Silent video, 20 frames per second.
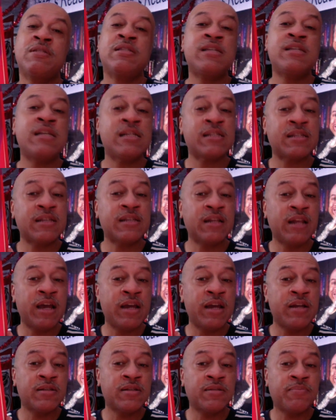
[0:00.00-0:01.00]
It's the
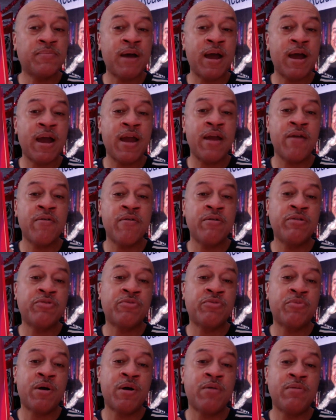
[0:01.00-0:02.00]
latest by Eric
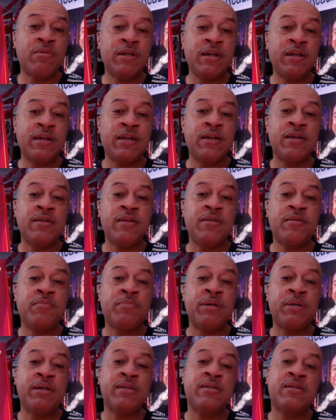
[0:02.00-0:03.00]
Jerome Dickey, The
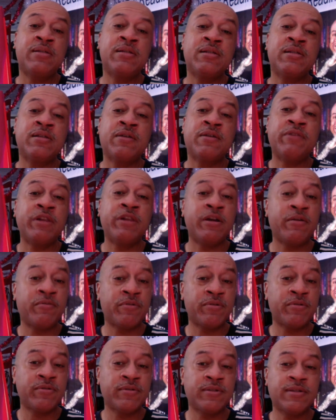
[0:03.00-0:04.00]
Business of
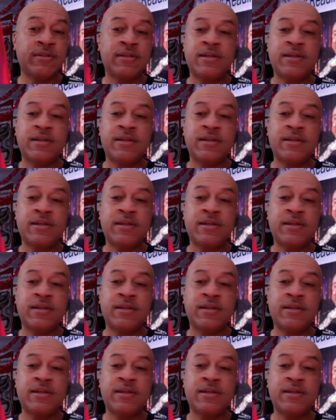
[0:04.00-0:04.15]
Lovers.